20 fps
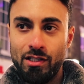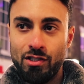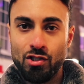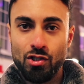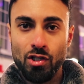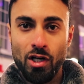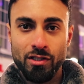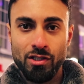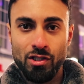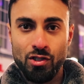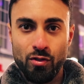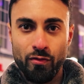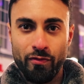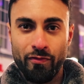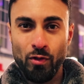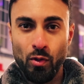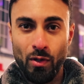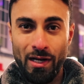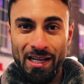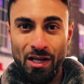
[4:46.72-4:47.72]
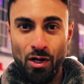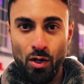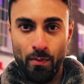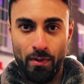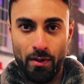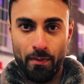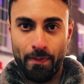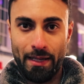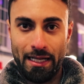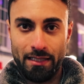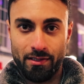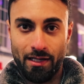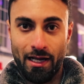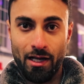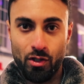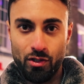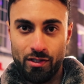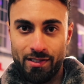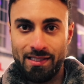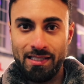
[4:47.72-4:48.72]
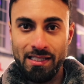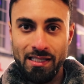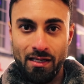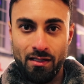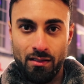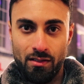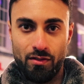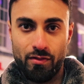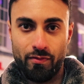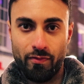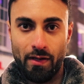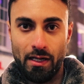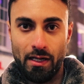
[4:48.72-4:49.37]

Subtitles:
he started to feel a little bit better. I could see it in his